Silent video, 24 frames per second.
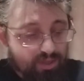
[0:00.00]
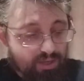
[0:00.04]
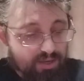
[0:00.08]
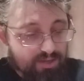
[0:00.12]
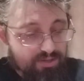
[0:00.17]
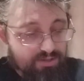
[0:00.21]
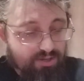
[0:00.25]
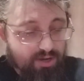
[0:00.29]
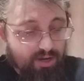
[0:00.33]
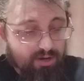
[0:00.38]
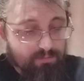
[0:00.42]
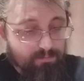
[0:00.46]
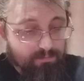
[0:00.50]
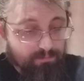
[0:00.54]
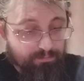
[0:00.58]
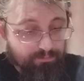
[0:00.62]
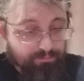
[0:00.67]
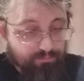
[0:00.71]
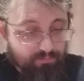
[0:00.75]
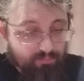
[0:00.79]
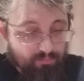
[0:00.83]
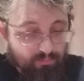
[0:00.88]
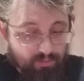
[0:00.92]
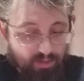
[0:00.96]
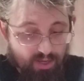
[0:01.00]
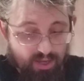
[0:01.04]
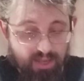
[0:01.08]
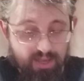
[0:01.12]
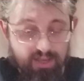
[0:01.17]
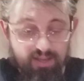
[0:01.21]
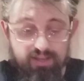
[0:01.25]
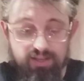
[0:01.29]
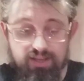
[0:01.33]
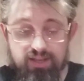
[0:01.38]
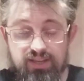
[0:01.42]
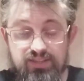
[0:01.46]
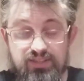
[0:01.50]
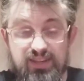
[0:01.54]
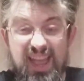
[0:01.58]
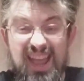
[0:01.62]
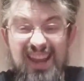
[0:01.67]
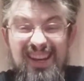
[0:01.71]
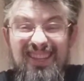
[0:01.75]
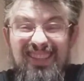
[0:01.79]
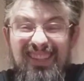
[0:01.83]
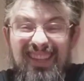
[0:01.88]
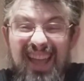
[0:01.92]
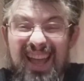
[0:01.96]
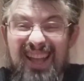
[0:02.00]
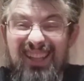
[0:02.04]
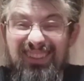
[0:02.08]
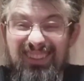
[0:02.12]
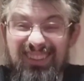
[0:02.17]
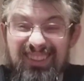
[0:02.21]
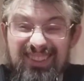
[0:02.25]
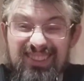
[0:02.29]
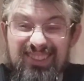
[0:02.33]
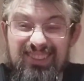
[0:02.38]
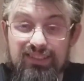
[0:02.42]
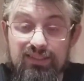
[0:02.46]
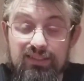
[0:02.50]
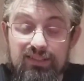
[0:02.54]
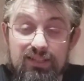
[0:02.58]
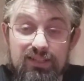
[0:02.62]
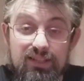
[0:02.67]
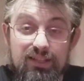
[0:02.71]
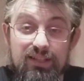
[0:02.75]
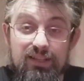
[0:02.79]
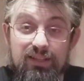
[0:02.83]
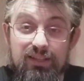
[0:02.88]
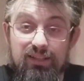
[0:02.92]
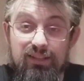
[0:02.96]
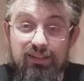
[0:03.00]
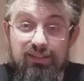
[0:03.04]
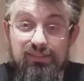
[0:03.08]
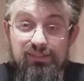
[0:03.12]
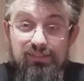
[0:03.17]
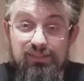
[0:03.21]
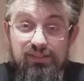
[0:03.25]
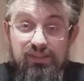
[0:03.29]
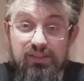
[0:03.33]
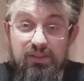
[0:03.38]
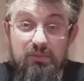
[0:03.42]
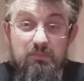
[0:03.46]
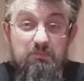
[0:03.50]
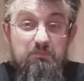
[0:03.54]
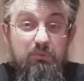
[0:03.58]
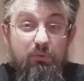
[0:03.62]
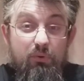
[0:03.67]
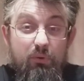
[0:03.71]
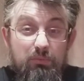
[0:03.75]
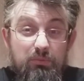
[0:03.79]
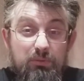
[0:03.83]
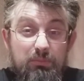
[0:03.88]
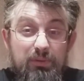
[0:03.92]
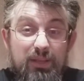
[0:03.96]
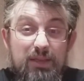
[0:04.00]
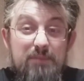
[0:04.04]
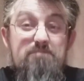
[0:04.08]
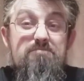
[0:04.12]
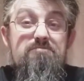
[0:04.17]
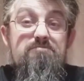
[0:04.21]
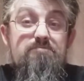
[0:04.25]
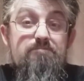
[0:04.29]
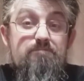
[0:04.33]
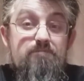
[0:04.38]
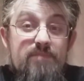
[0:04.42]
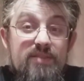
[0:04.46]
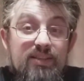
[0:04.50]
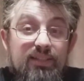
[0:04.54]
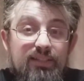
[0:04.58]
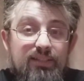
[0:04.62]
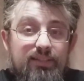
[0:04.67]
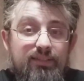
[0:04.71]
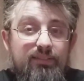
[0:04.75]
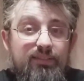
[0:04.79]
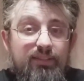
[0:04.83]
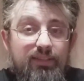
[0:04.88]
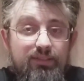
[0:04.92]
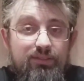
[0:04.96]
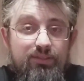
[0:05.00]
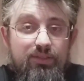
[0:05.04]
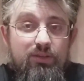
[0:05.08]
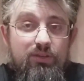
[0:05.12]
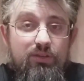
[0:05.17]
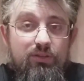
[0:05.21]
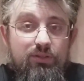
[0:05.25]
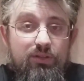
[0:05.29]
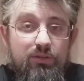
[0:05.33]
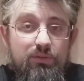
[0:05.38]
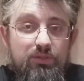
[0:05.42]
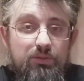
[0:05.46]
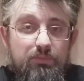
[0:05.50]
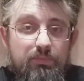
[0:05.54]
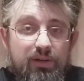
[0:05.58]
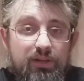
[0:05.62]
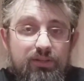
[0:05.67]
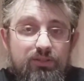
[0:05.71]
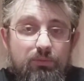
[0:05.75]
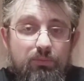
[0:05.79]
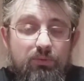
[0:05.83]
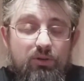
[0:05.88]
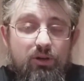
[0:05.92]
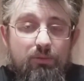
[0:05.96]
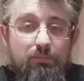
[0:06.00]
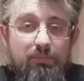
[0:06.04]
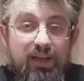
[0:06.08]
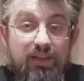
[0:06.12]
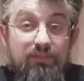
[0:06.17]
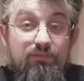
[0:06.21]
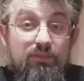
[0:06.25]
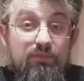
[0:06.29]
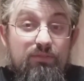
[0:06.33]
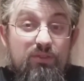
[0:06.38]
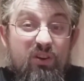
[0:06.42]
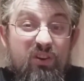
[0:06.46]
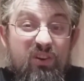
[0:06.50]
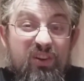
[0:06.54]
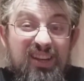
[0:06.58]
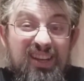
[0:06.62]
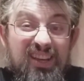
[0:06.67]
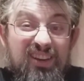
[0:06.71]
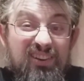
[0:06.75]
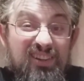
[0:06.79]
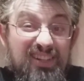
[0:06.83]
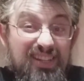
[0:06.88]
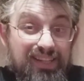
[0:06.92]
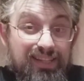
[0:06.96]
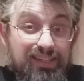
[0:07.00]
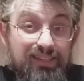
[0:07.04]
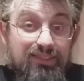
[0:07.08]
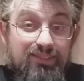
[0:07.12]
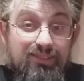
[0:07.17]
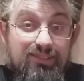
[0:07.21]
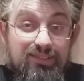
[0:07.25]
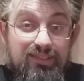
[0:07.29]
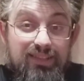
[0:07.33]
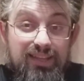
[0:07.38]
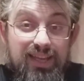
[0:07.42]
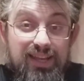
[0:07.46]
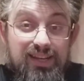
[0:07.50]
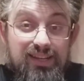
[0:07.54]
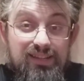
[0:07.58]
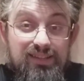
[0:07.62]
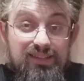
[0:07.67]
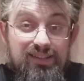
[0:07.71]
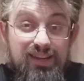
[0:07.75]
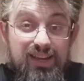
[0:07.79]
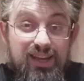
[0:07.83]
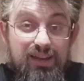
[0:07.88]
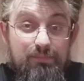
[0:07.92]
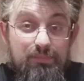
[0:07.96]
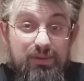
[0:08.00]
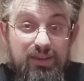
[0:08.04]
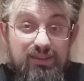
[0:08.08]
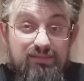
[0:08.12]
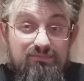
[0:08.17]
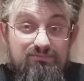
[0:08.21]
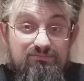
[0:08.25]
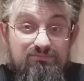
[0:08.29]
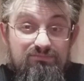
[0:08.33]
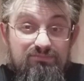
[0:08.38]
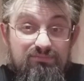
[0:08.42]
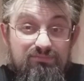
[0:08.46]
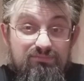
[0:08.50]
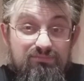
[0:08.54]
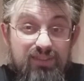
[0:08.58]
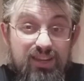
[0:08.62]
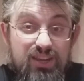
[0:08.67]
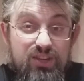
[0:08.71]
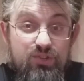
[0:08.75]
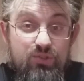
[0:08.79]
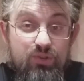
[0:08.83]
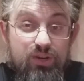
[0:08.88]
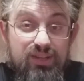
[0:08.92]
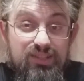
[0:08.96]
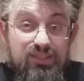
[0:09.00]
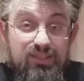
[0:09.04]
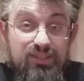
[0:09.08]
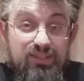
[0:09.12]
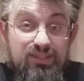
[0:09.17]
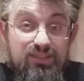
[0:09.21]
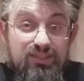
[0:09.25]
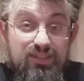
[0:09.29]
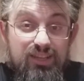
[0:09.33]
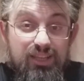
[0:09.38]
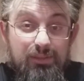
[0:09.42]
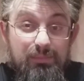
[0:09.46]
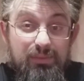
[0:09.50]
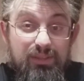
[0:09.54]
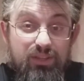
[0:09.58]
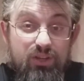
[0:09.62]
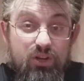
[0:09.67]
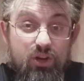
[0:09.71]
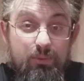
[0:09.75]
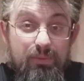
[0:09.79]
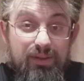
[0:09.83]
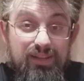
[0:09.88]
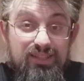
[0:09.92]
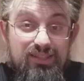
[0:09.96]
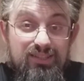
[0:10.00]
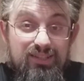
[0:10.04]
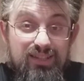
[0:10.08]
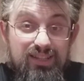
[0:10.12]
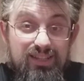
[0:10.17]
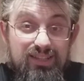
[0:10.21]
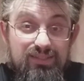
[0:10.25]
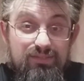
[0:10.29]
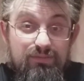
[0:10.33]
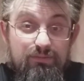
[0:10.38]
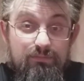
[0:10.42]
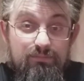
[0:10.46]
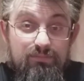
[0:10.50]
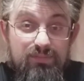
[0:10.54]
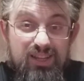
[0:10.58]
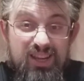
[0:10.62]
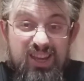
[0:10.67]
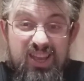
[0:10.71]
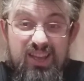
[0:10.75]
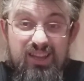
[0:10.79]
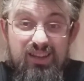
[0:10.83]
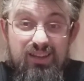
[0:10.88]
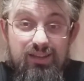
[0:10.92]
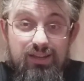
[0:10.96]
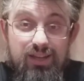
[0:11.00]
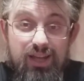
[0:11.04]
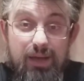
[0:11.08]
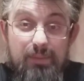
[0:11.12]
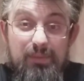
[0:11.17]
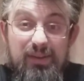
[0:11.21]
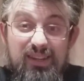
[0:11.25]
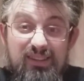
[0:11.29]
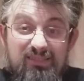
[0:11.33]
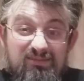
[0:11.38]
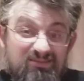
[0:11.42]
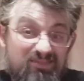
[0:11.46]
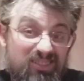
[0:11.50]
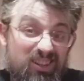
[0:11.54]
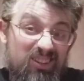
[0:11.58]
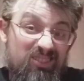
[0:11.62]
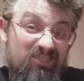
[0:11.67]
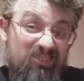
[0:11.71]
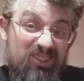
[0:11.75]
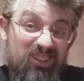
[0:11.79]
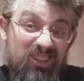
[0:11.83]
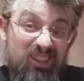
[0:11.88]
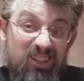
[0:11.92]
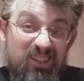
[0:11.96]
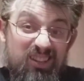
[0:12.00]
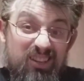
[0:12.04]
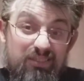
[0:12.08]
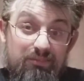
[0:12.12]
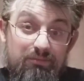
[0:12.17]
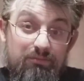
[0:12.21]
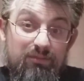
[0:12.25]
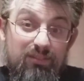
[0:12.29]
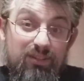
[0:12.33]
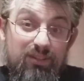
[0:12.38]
So, is there anything else? Probably a million things that you could do to spice up combat. If you've got any ideas, then yeah, I'd be interested to see them in the comments, because, I mean, I'm not going to lie,